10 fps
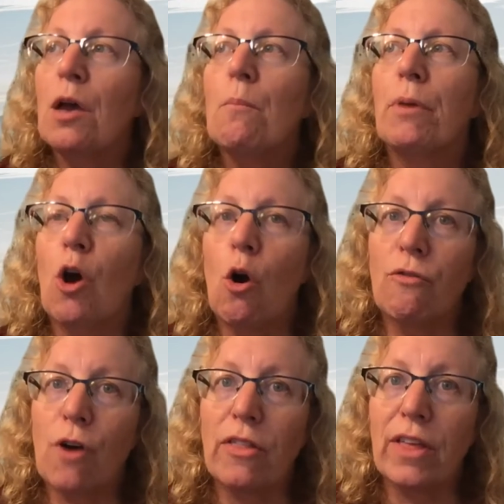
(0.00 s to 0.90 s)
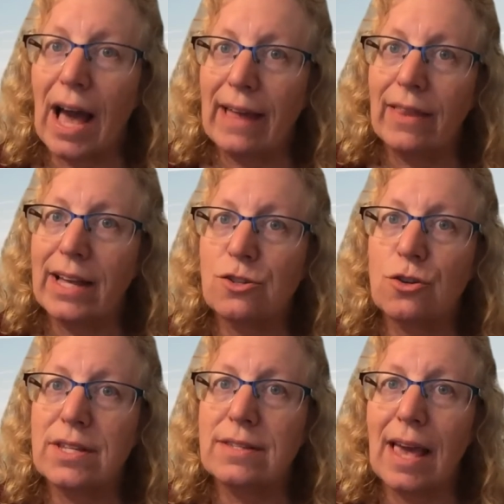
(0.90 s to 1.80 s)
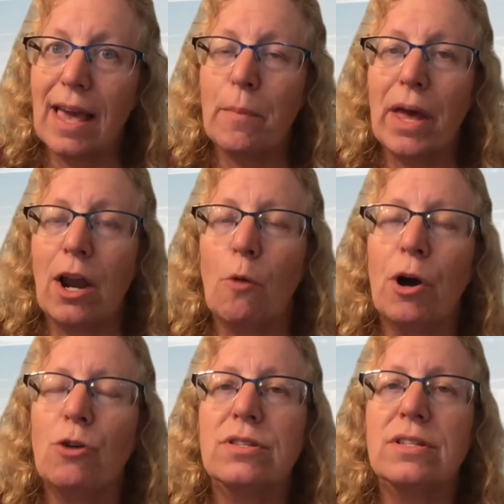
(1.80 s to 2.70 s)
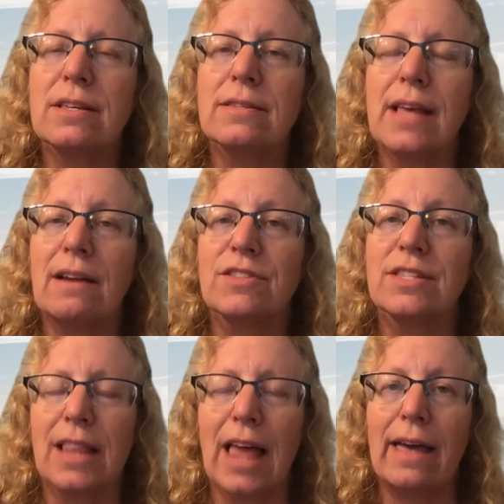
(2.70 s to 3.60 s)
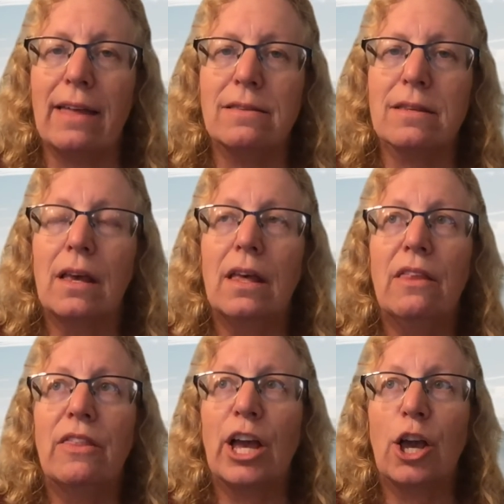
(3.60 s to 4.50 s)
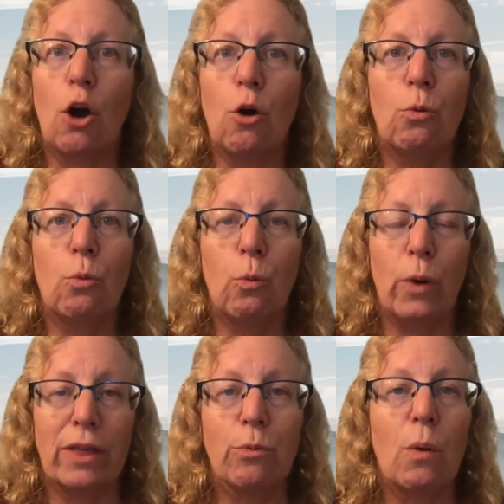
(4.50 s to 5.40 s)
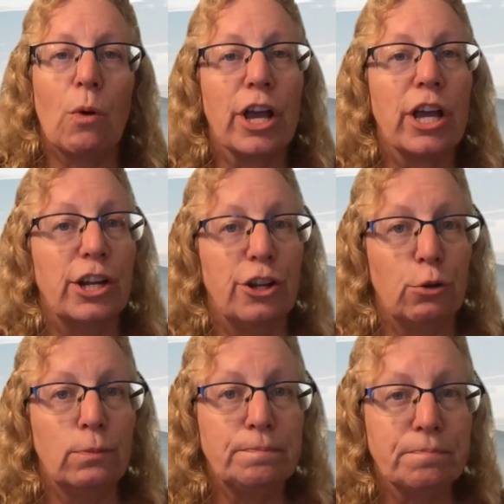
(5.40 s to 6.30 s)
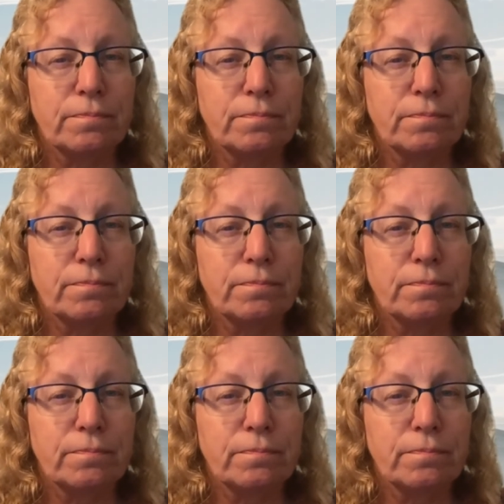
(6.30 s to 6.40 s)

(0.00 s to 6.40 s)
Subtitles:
But overall, the guidelines are the same, and I'll post a set of slides that go with what we're going to do.